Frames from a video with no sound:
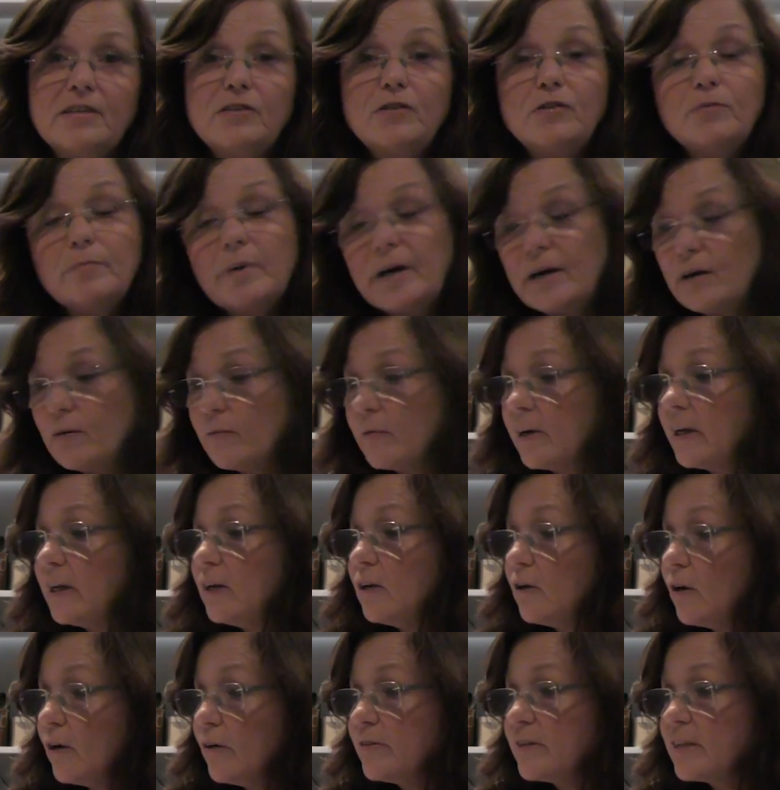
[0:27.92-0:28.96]
You may already
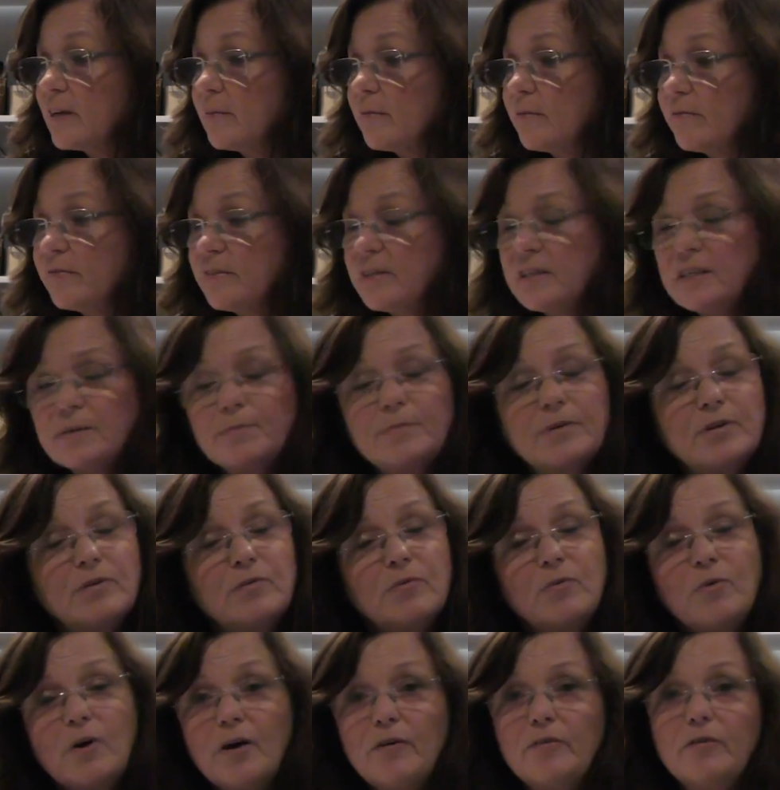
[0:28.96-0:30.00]
know some of this, but it
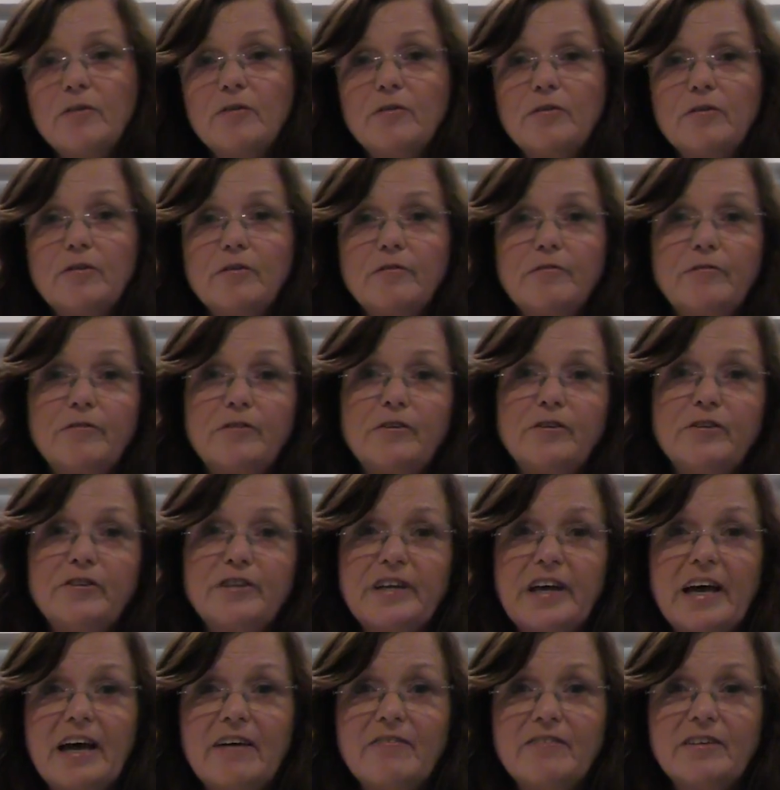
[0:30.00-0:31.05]
won't hurt for you to
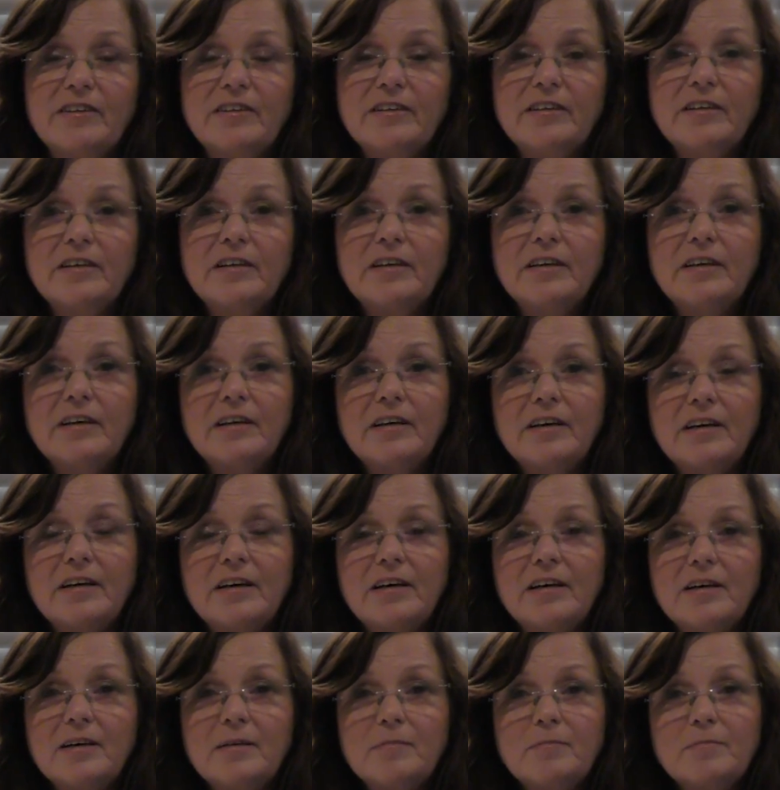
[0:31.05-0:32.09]
have it
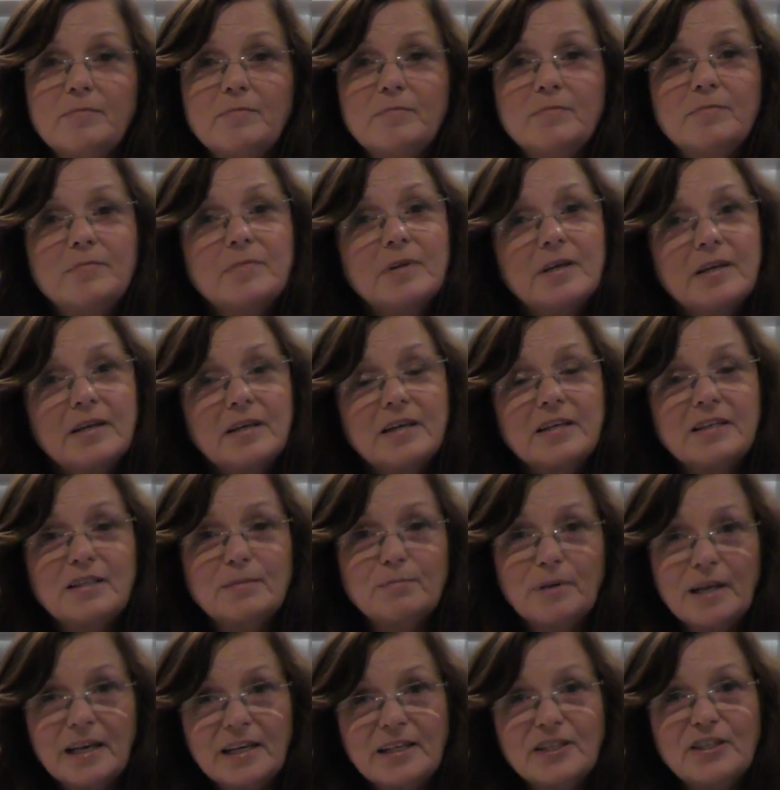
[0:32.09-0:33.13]

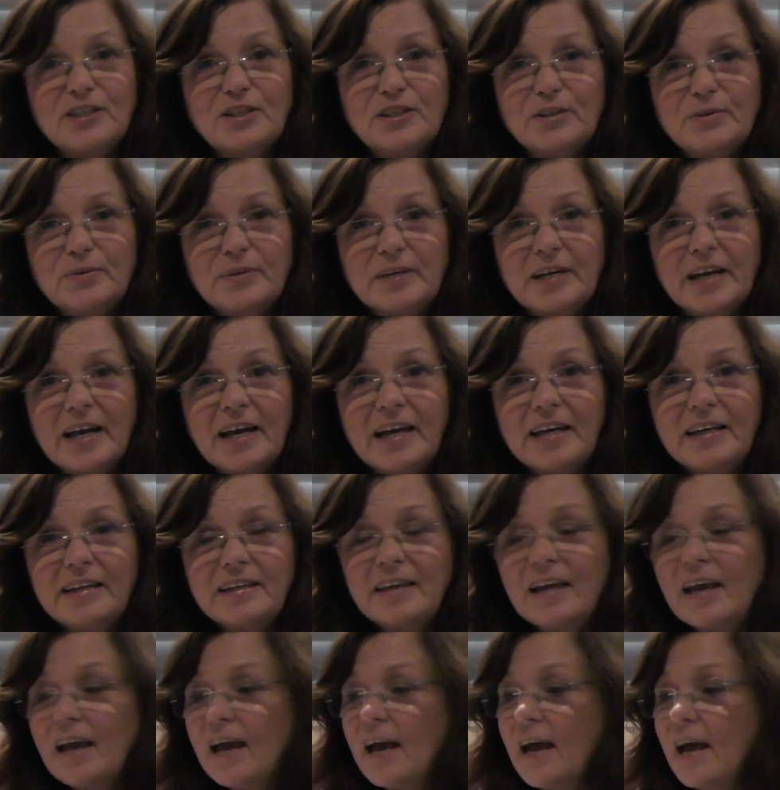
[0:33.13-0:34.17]
explained to you
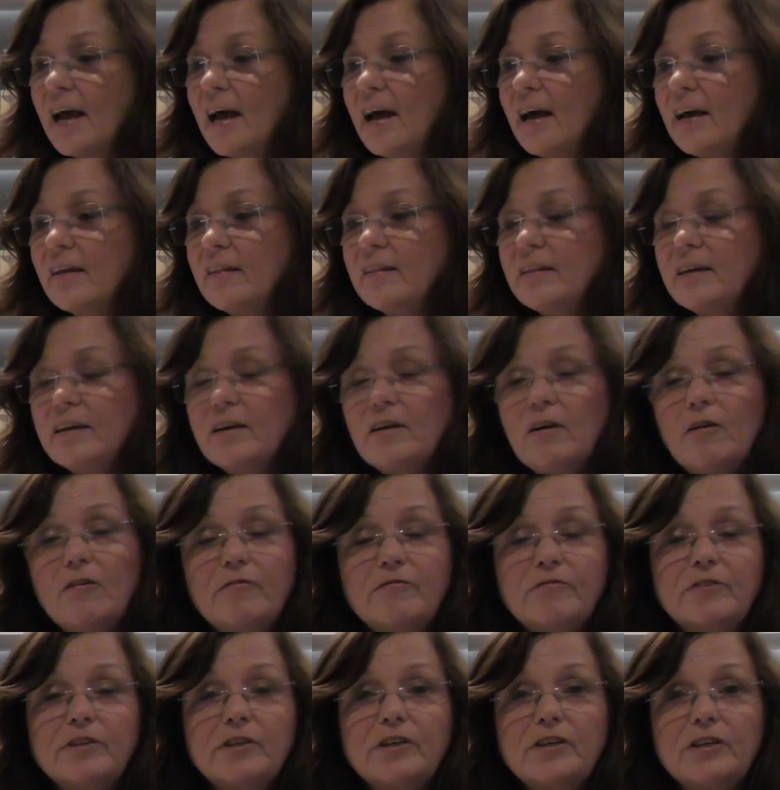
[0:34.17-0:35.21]
again. And then
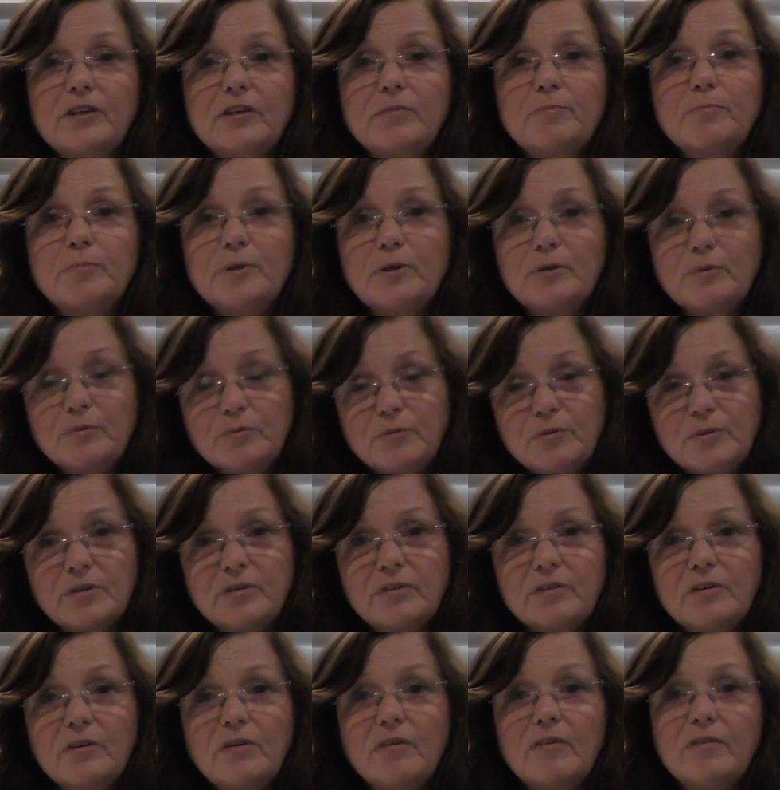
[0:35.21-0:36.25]
hopefully you're going to build
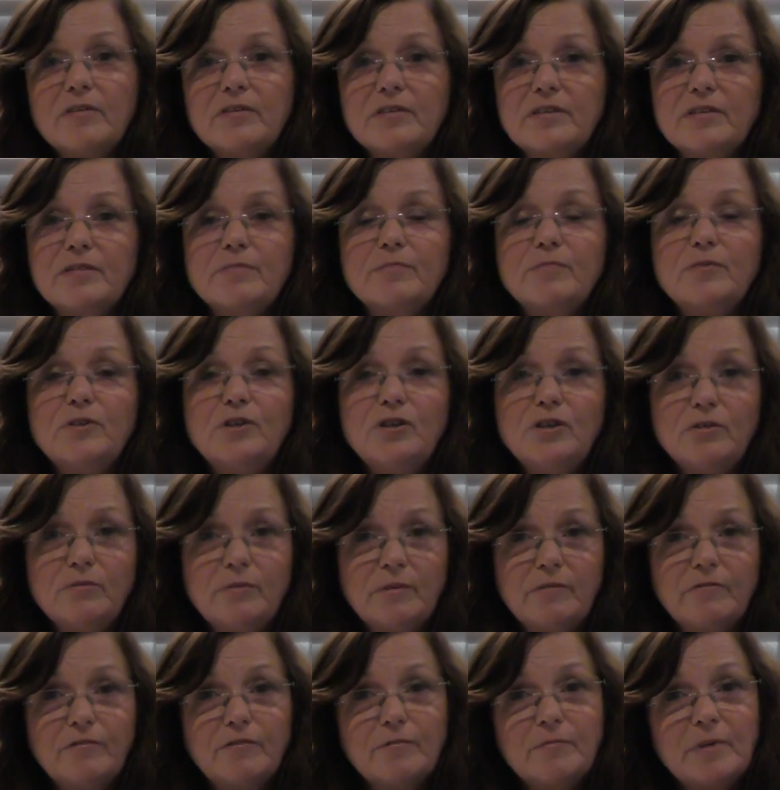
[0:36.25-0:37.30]
on some new
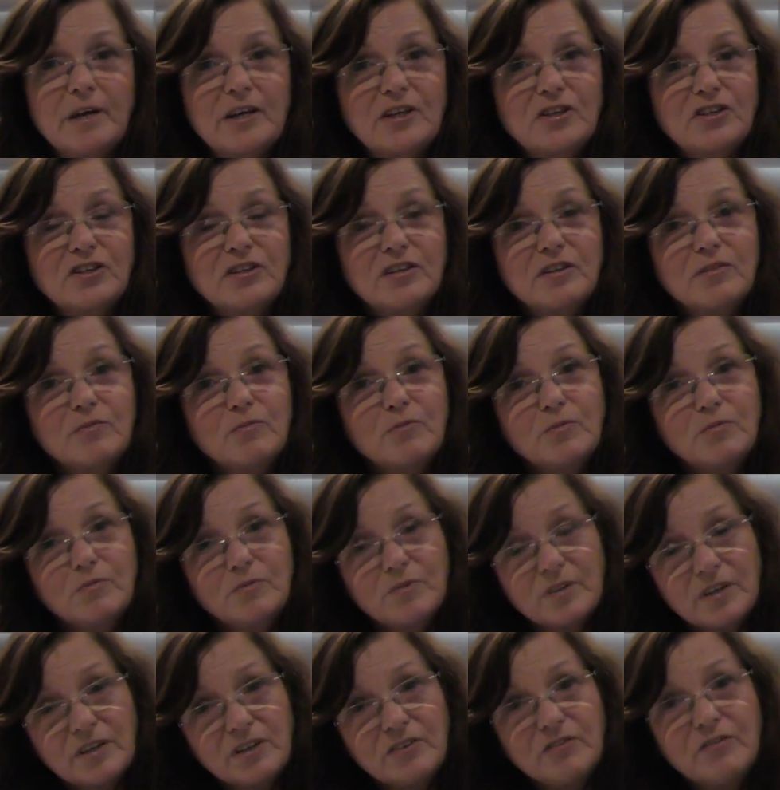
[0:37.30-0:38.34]
information
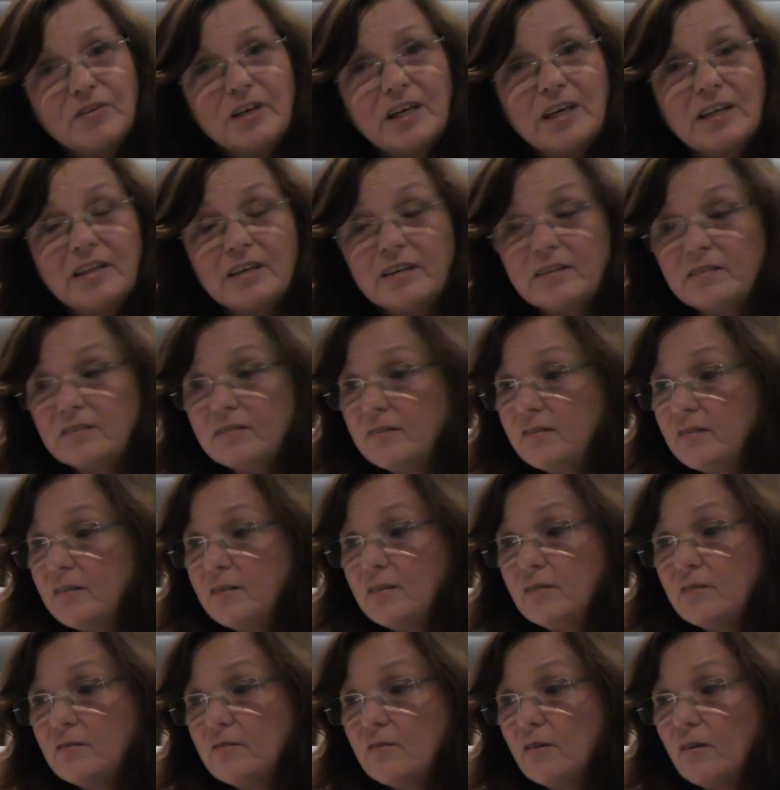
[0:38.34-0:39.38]
that you either
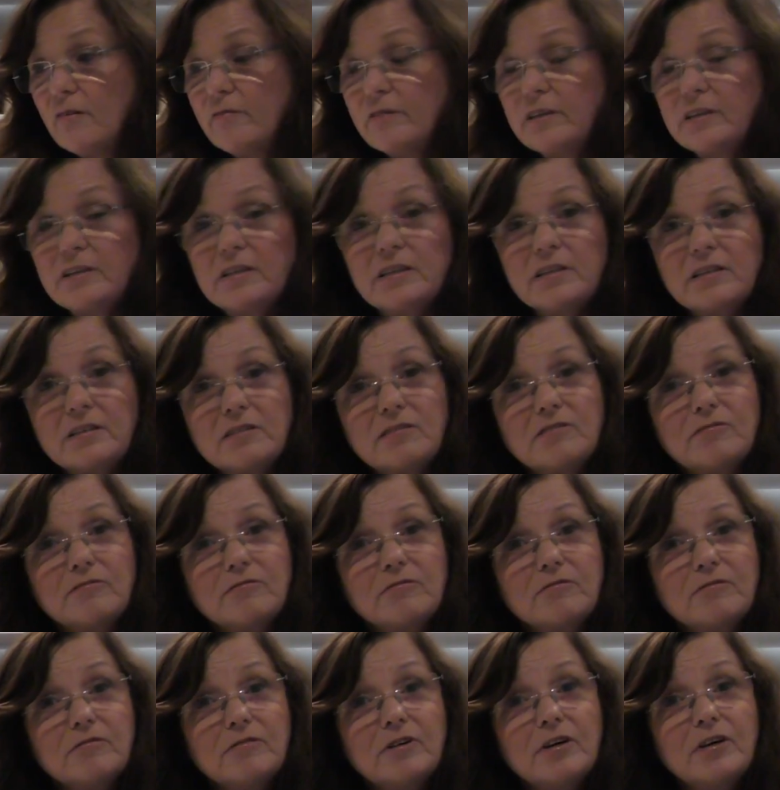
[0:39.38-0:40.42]
didn't know existed
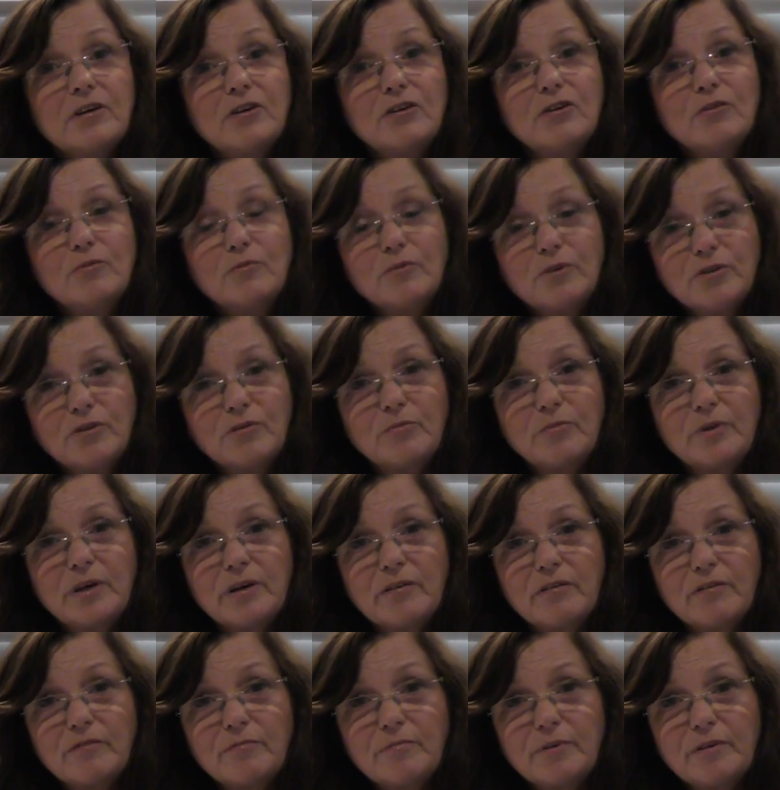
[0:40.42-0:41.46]
or you weren't aware
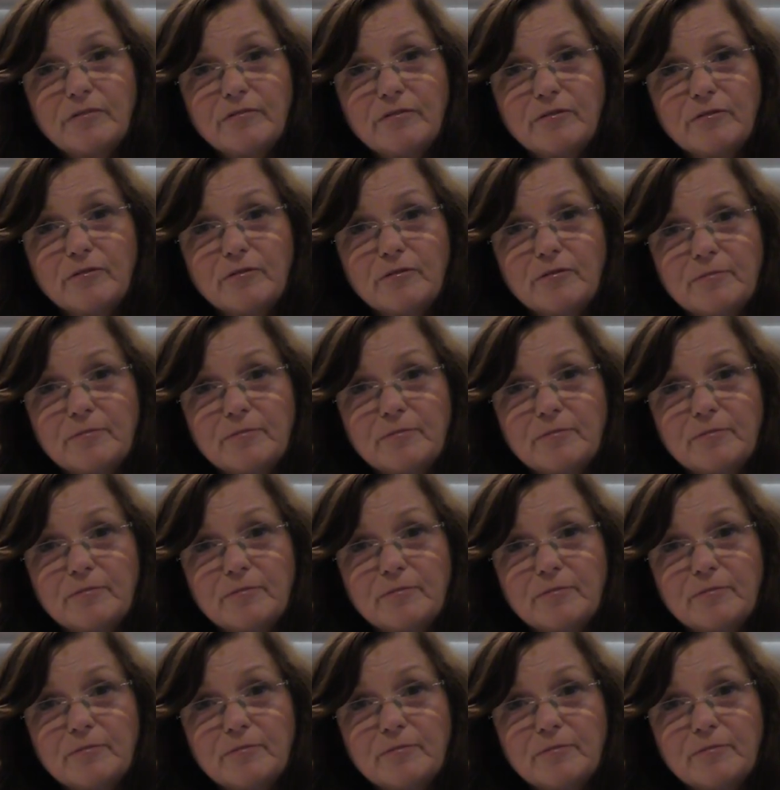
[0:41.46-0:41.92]
of before.